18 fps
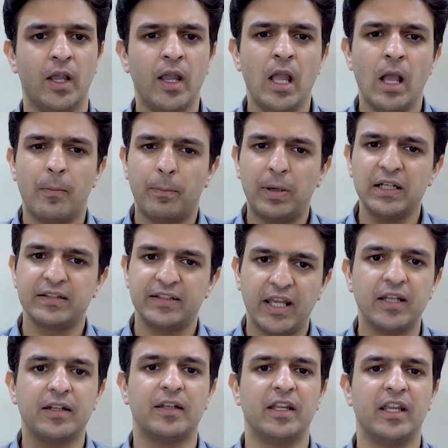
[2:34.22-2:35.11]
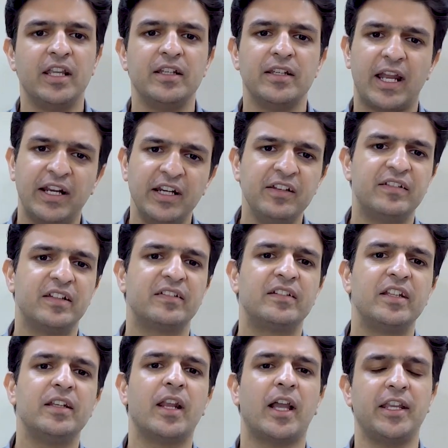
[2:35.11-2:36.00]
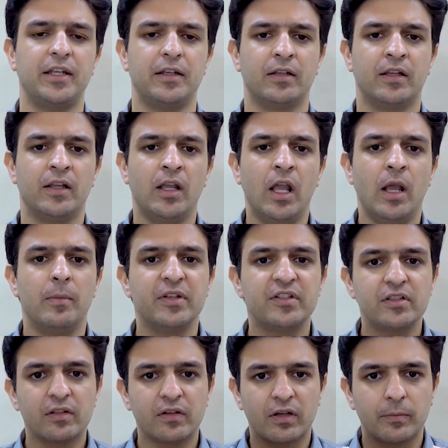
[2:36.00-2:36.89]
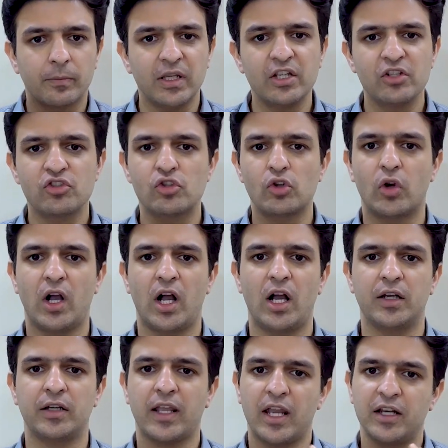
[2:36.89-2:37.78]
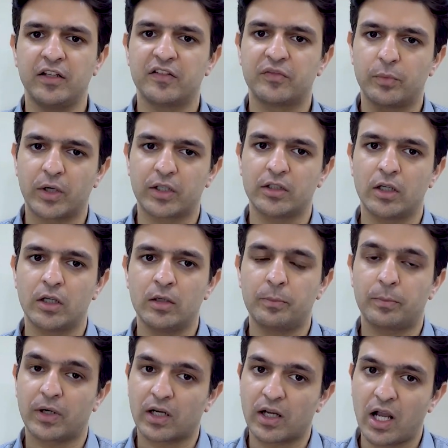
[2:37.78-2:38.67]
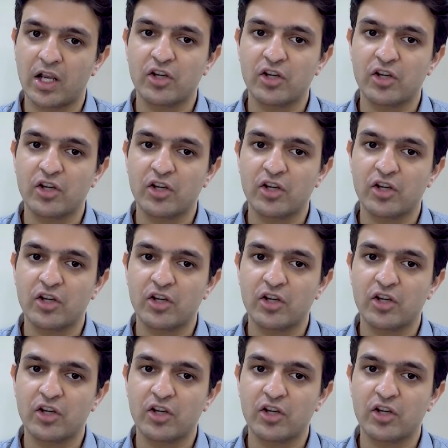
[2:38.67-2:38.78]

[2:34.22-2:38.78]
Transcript: But then in 1969, Mr. Ramesh Chauhan and his brother Prakash